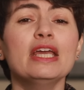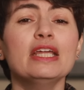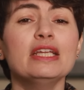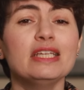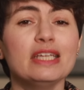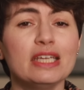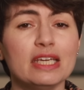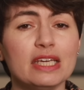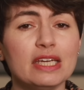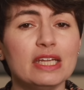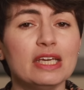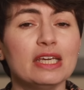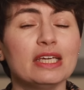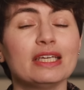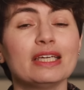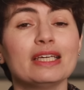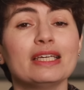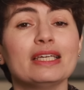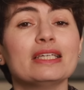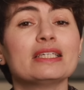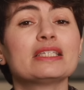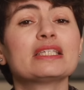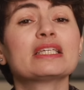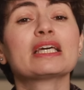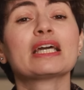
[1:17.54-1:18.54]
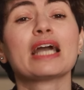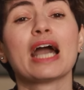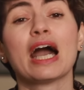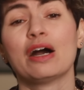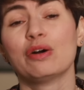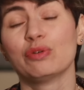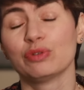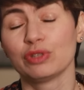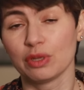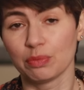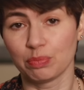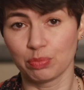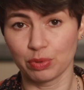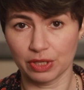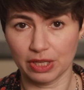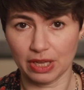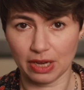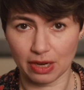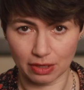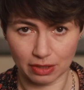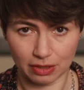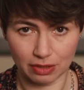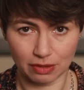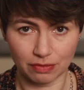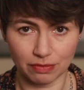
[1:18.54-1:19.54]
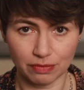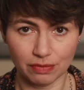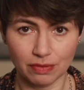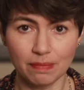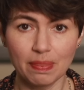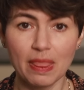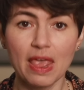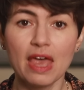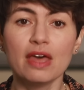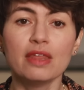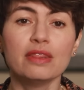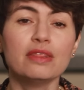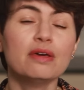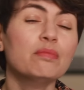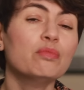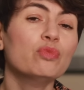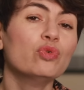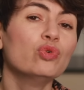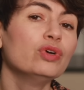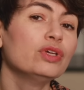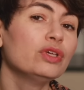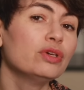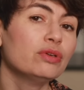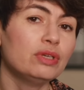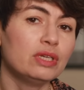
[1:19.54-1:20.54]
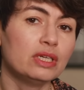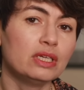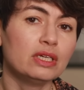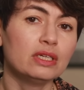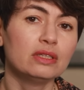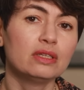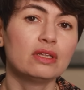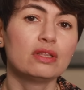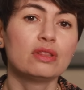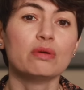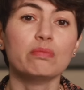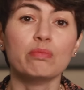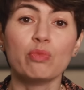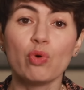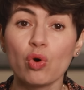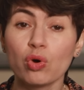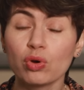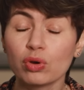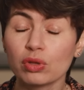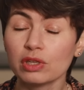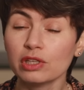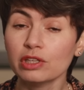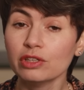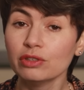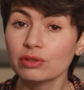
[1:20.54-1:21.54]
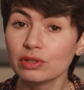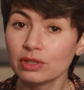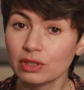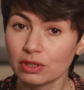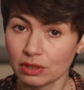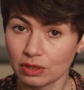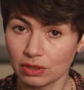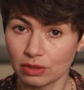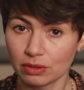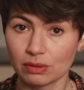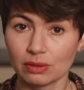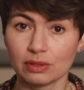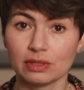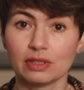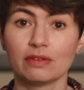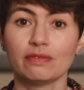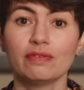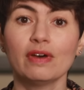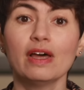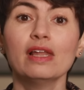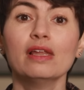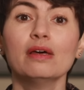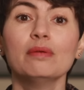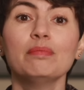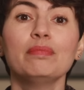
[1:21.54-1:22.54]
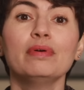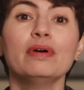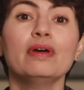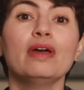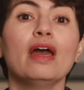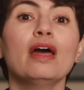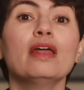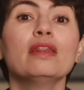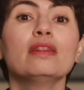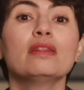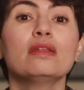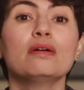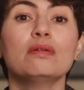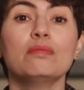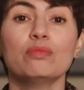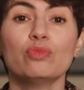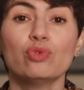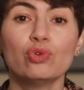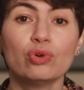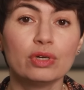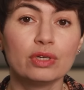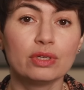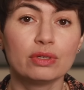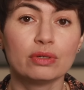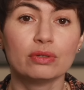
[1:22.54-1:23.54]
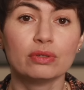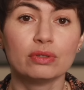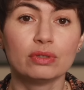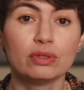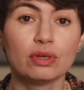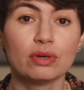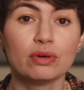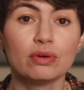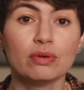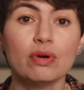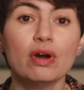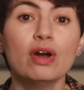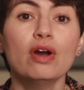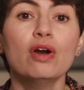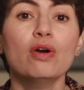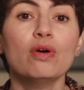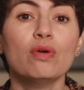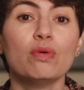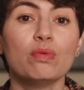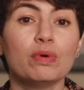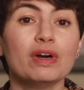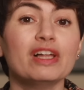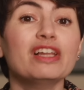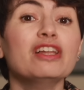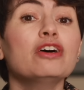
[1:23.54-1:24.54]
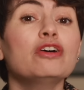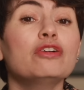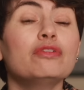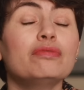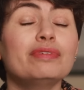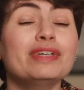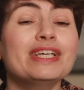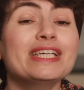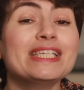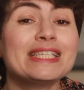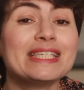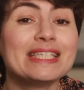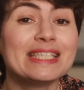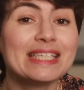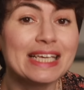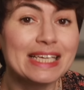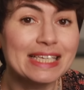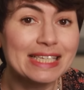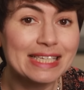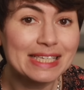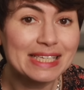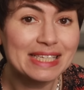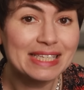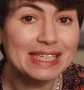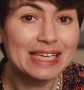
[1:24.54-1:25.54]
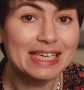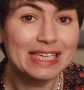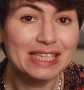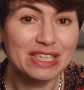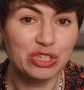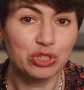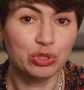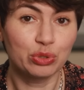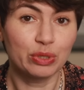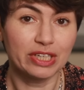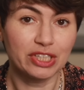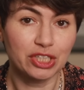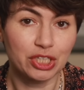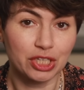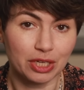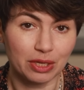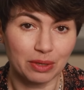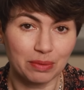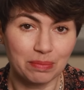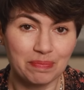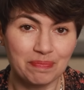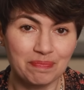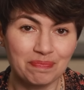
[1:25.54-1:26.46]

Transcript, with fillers: Kneading is counterproductive. The more you knead, the more gluten you'll develop and the more your dough will resist stretching.